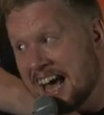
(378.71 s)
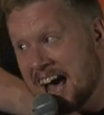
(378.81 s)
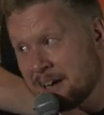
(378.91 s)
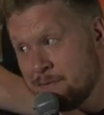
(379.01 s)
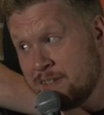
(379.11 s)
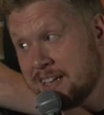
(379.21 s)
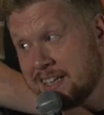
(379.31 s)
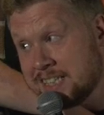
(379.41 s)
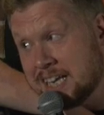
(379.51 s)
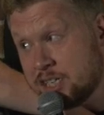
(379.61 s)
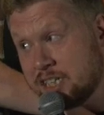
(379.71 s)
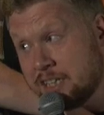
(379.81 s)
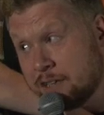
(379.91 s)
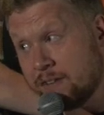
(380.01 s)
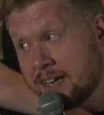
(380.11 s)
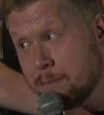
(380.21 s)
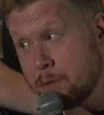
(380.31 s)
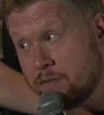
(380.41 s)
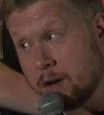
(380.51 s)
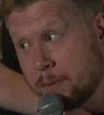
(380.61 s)
I can feel the tension. You'd think I'd
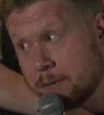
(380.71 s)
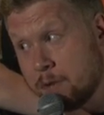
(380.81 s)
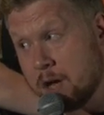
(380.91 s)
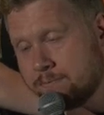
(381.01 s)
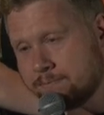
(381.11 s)
move on, but I'm not.